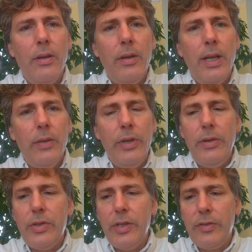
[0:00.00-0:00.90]
and then we
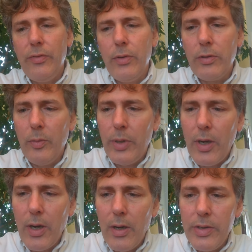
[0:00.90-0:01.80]
use this vertical
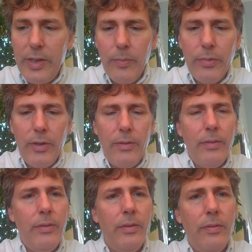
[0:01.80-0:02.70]
bar symbol,
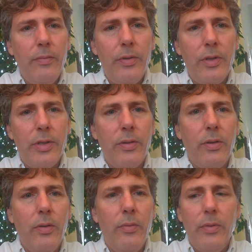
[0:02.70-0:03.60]
which is
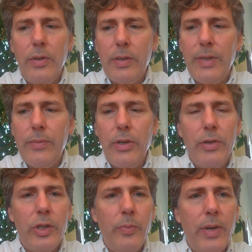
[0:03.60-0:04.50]
sometimes known
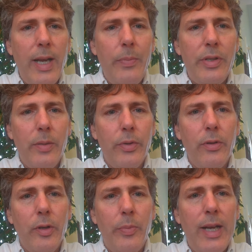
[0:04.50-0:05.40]
as the pipe symbol
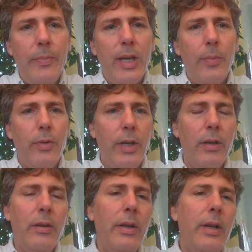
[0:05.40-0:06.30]
or the pipe
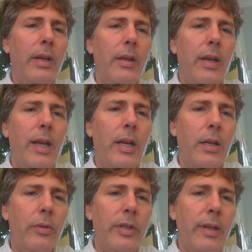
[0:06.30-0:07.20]
operator,
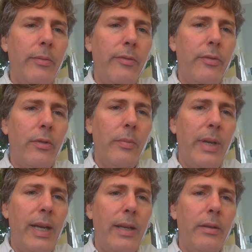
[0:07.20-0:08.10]
and we'll type
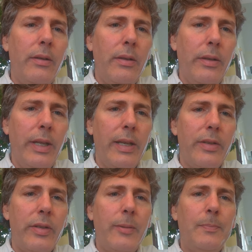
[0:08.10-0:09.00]
format list.